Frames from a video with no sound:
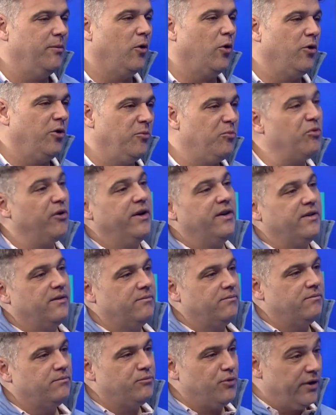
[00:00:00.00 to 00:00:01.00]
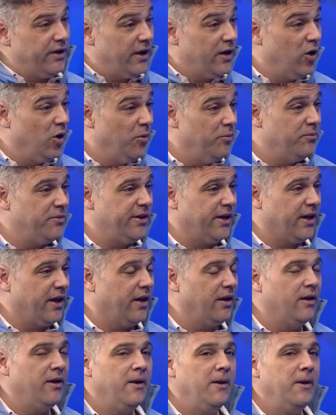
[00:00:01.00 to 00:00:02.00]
or you print it home ticket.